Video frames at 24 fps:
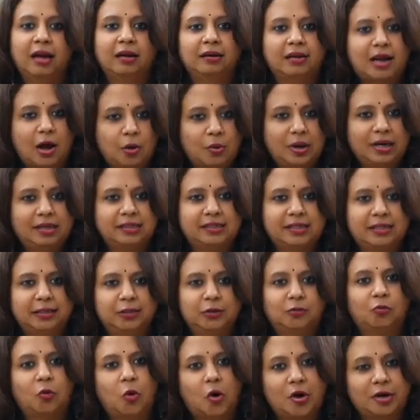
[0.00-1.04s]
Now, I'll tell
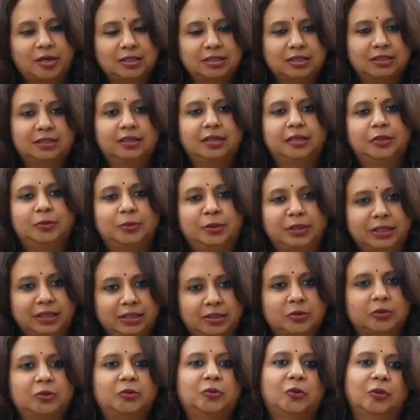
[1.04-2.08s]
you what is it that you
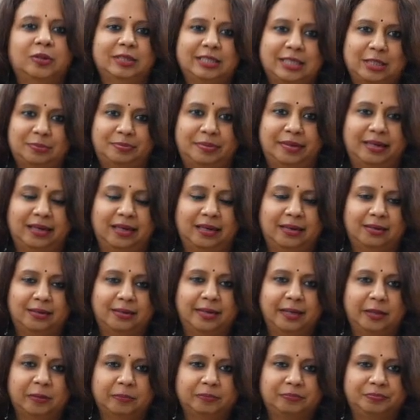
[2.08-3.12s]
need to do on this particular
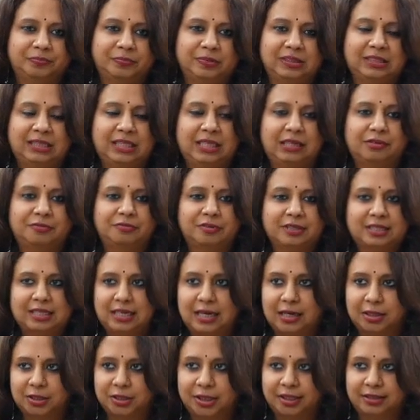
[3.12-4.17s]
day. See, if it's
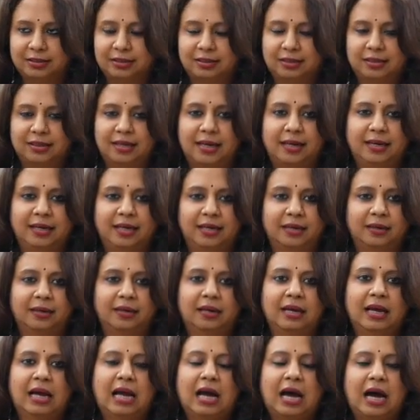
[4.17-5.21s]
an Akshaya Tritiya day,
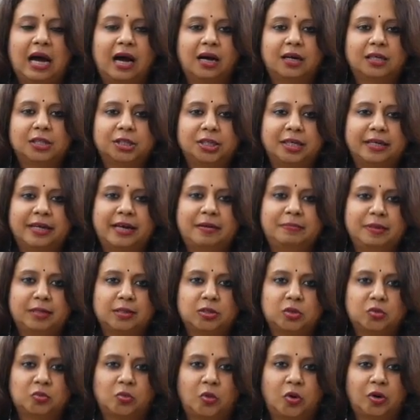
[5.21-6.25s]
Akshaya
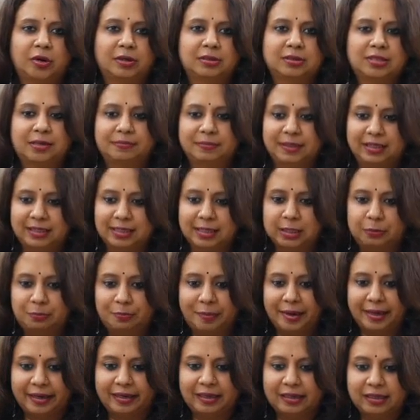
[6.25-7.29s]
means what? Something that's
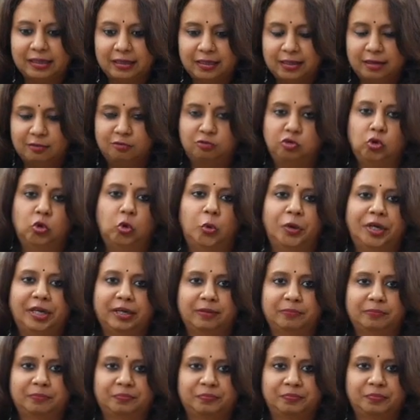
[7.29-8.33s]
perennially
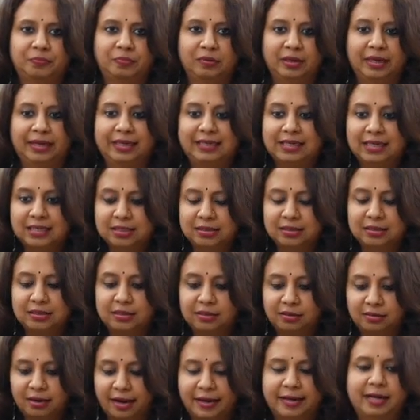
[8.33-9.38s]
flowing. It
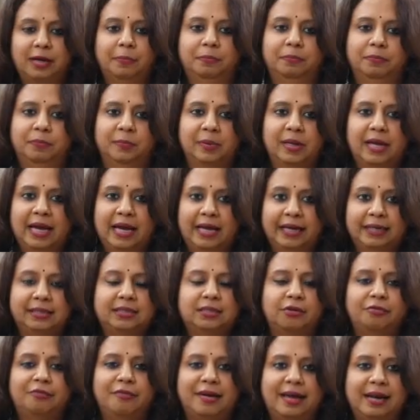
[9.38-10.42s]
doesn't dry up.
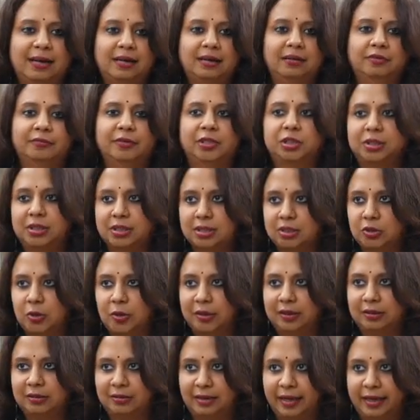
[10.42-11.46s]
It's a well which does
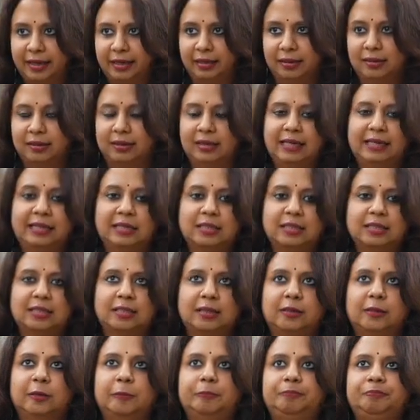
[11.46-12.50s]
not dry. It is
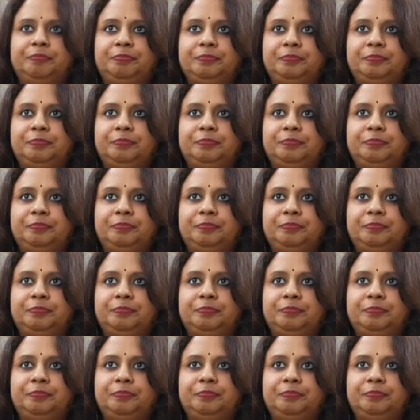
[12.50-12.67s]
a